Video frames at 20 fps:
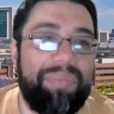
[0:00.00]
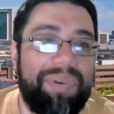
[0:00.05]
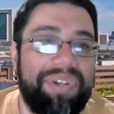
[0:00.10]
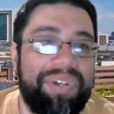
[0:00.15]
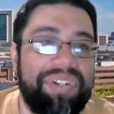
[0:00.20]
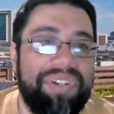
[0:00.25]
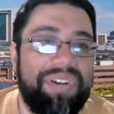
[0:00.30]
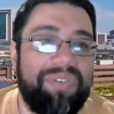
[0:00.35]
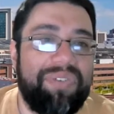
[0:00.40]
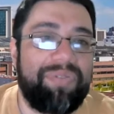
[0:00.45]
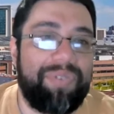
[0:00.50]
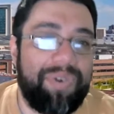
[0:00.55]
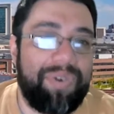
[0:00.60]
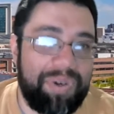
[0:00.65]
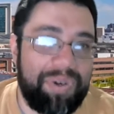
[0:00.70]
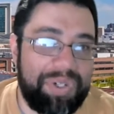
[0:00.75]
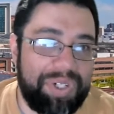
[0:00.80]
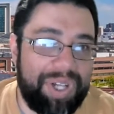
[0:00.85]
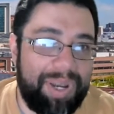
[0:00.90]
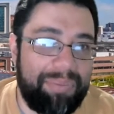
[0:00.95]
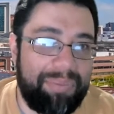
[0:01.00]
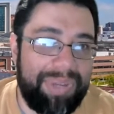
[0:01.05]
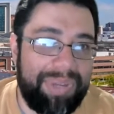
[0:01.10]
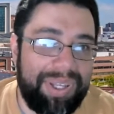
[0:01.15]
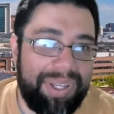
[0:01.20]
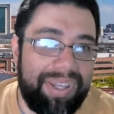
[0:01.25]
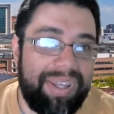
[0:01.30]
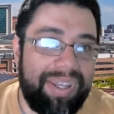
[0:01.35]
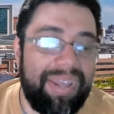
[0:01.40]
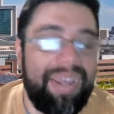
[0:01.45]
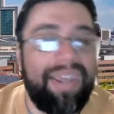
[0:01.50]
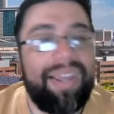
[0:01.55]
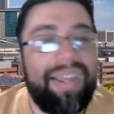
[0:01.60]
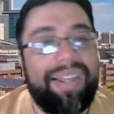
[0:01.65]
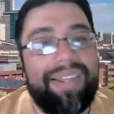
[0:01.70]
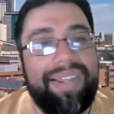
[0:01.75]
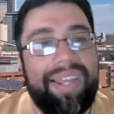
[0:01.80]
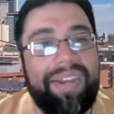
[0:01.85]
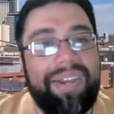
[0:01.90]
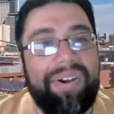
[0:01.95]
image in Photoshop.
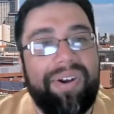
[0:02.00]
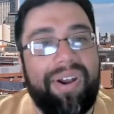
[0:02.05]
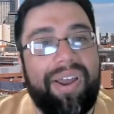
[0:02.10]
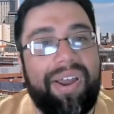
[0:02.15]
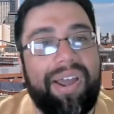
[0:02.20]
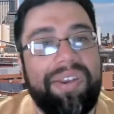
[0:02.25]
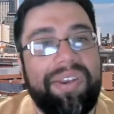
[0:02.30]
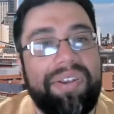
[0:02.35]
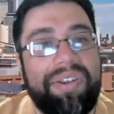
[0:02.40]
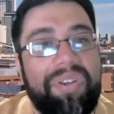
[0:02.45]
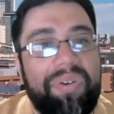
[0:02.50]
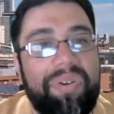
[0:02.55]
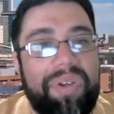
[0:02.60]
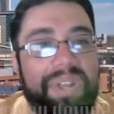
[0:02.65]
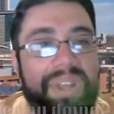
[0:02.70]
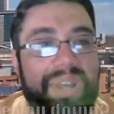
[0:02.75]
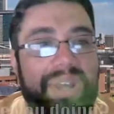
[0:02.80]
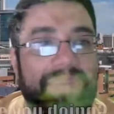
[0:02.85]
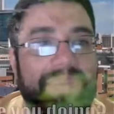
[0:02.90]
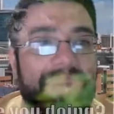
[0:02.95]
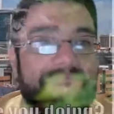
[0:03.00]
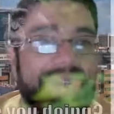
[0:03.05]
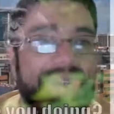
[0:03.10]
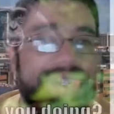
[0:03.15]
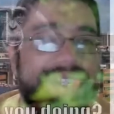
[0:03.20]
Later on, you can upload